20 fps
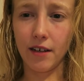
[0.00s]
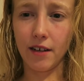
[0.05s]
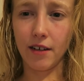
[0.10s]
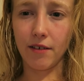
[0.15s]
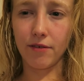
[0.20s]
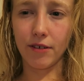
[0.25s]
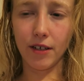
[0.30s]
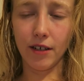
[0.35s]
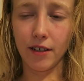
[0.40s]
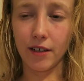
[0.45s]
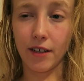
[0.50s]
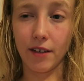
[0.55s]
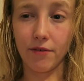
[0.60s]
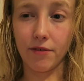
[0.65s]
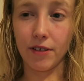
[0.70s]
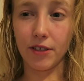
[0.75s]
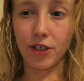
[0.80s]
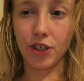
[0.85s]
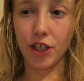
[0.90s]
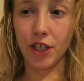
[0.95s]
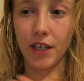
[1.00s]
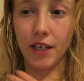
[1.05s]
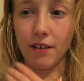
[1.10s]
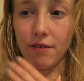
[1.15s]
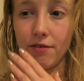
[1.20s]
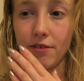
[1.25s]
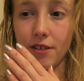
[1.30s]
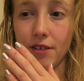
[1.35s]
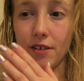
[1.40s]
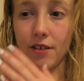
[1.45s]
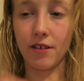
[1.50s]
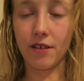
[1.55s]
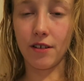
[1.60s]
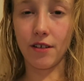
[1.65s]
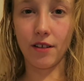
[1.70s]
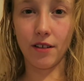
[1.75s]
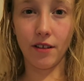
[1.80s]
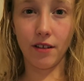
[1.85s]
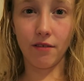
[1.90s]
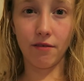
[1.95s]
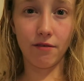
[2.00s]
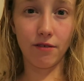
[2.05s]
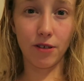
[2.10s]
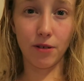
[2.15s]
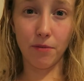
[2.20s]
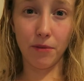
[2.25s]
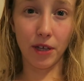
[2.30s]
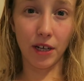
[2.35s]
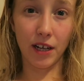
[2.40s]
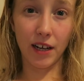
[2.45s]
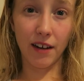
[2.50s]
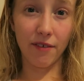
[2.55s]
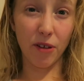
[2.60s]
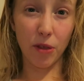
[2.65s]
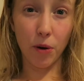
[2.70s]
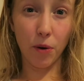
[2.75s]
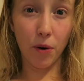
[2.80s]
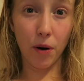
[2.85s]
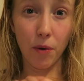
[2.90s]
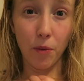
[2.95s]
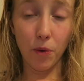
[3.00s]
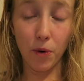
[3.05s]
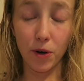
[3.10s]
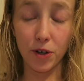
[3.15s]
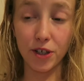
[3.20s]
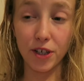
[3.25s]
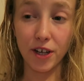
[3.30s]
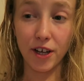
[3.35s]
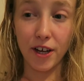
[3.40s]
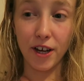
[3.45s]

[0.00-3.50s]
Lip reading: I feel like I've achieved something I never thought I would.